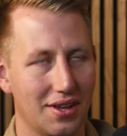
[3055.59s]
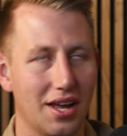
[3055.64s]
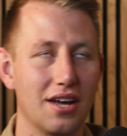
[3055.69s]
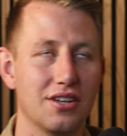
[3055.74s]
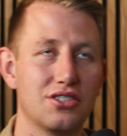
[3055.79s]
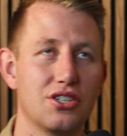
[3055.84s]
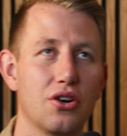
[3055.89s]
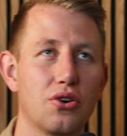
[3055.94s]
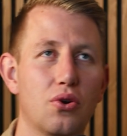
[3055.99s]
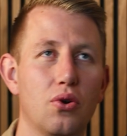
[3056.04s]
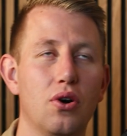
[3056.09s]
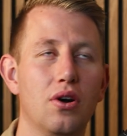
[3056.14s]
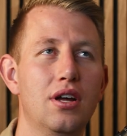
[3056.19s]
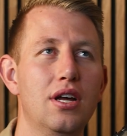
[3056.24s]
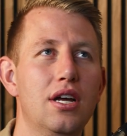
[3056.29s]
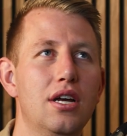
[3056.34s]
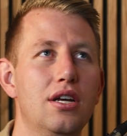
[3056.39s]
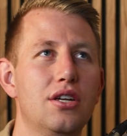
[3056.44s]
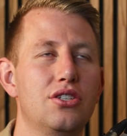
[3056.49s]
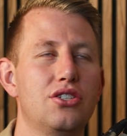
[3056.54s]
That's so cool.
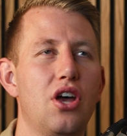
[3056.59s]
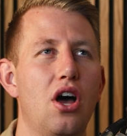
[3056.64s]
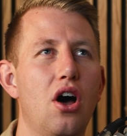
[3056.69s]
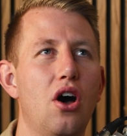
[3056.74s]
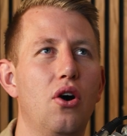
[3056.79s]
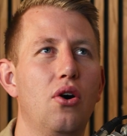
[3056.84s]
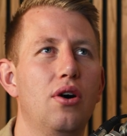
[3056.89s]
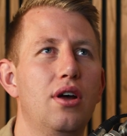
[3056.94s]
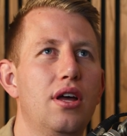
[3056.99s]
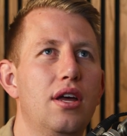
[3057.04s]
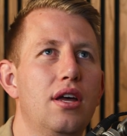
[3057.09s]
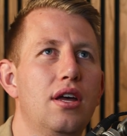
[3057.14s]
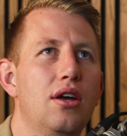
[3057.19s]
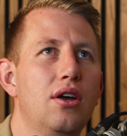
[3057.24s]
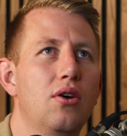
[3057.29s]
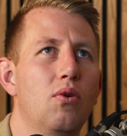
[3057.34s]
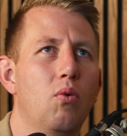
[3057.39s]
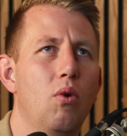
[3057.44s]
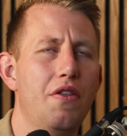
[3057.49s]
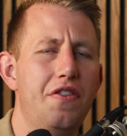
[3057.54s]
So
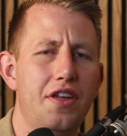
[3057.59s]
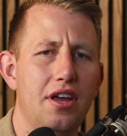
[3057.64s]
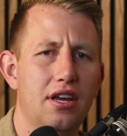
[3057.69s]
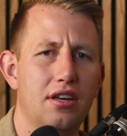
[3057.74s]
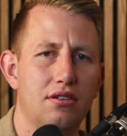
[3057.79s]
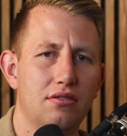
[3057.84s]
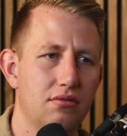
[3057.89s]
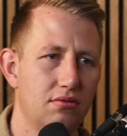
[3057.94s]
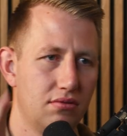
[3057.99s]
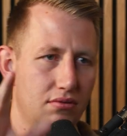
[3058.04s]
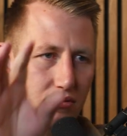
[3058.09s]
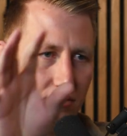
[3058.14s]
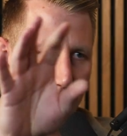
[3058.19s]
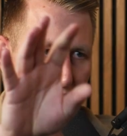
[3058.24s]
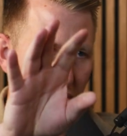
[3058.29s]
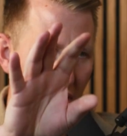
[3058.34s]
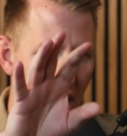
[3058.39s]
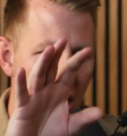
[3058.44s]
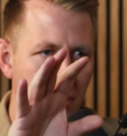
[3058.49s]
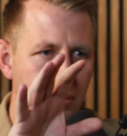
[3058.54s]
one thing,
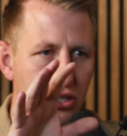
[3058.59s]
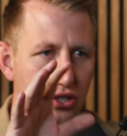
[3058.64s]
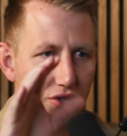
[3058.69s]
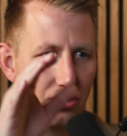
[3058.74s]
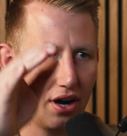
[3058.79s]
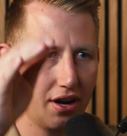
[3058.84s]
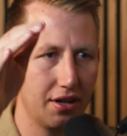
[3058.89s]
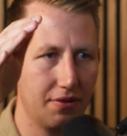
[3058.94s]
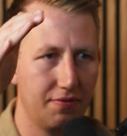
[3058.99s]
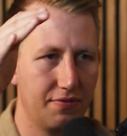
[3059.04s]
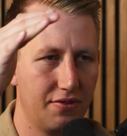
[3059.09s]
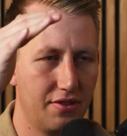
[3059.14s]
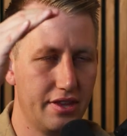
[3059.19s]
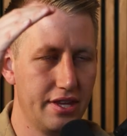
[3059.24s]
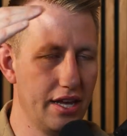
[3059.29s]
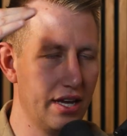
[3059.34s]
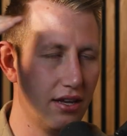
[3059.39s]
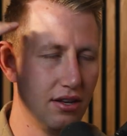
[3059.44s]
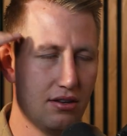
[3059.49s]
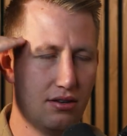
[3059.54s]
I'm just trying
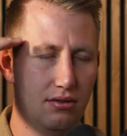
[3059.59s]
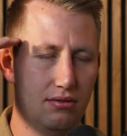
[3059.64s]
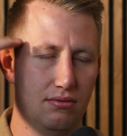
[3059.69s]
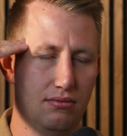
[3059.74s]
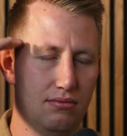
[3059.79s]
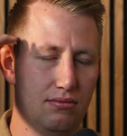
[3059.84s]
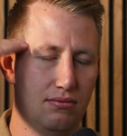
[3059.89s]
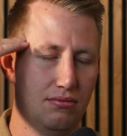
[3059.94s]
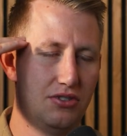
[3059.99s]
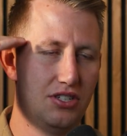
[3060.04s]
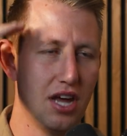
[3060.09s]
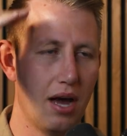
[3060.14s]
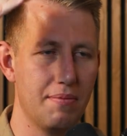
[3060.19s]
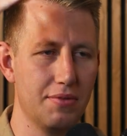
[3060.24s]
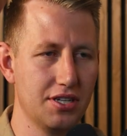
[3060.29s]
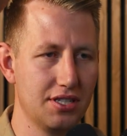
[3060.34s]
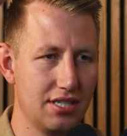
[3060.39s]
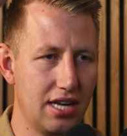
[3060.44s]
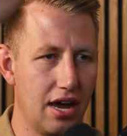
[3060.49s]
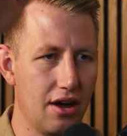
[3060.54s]
to dumb
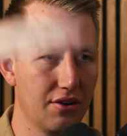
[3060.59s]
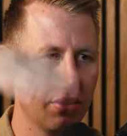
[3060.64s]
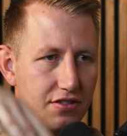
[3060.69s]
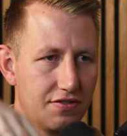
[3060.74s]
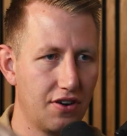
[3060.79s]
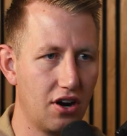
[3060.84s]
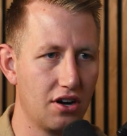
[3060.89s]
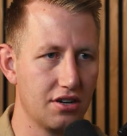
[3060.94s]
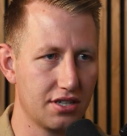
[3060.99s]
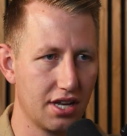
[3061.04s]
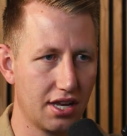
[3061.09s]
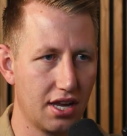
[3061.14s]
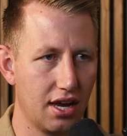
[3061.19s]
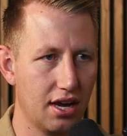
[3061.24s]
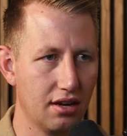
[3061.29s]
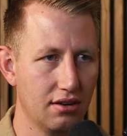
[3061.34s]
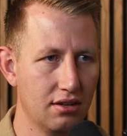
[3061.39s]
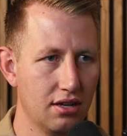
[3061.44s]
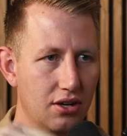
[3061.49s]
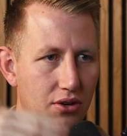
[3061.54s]
this down as far as I
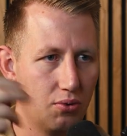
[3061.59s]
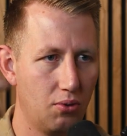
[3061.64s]
can.